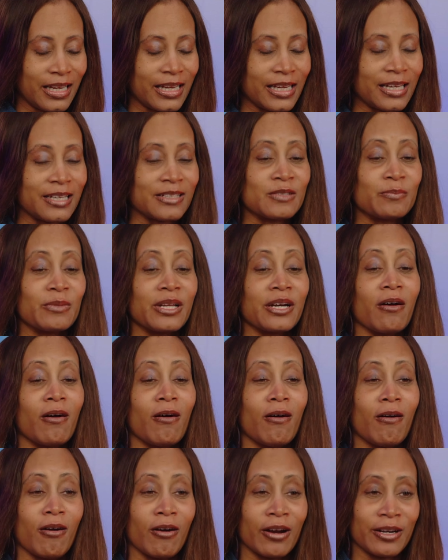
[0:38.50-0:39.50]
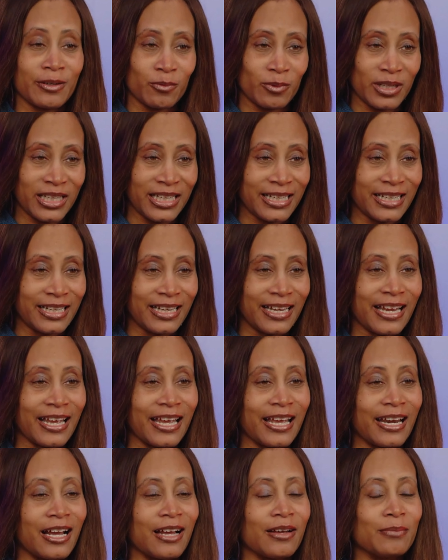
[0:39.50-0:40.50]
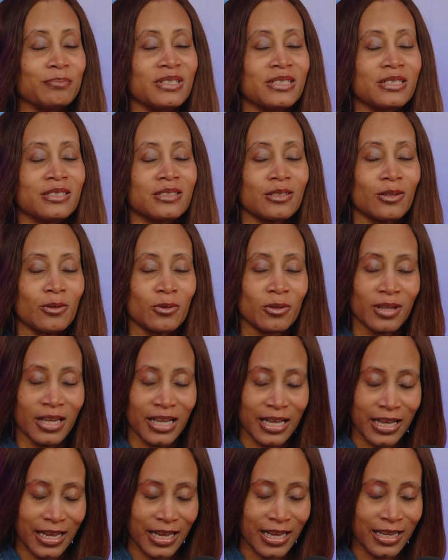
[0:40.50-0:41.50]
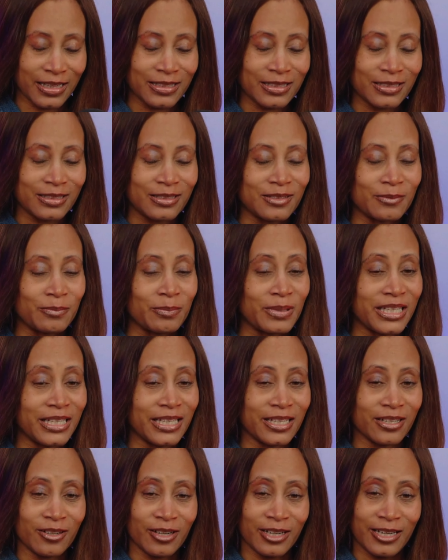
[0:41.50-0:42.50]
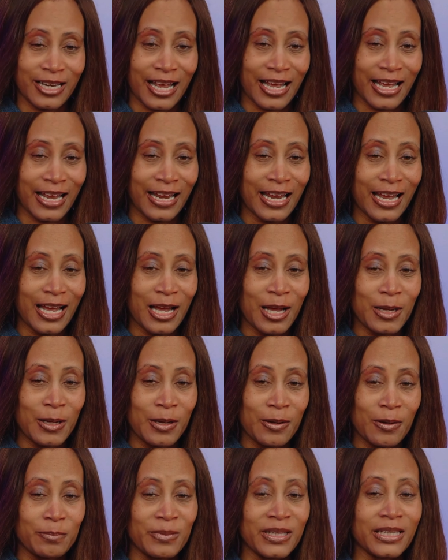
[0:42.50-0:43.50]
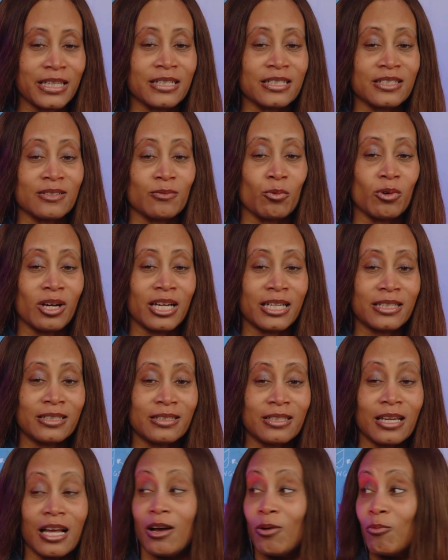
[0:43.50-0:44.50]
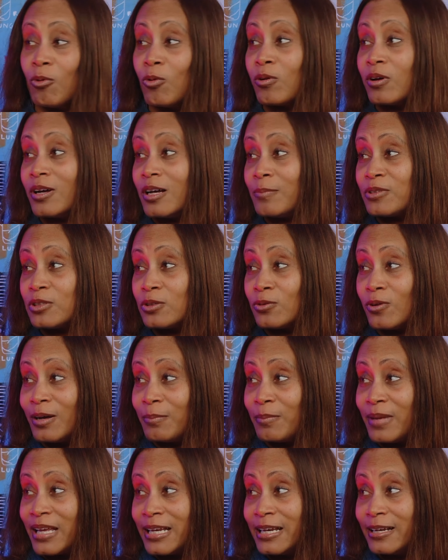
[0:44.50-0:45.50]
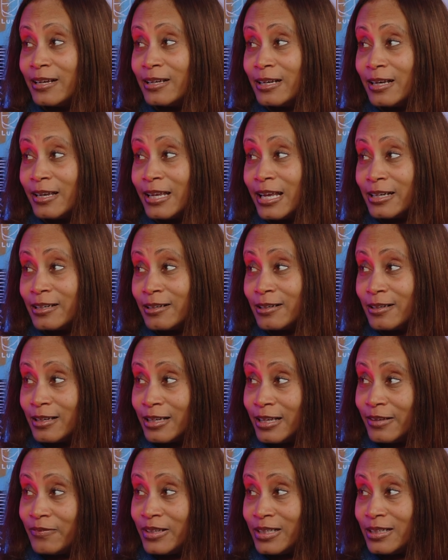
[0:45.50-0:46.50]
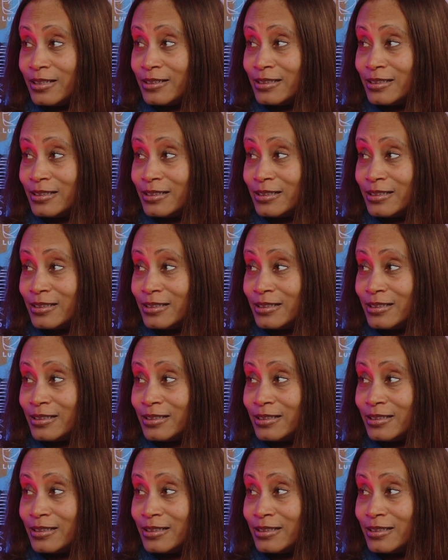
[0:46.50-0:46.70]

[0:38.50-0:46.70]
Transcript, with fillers: It has been a hard week, and I'm so glad to be here today because, one, I woke up, so I made it in the land of the living.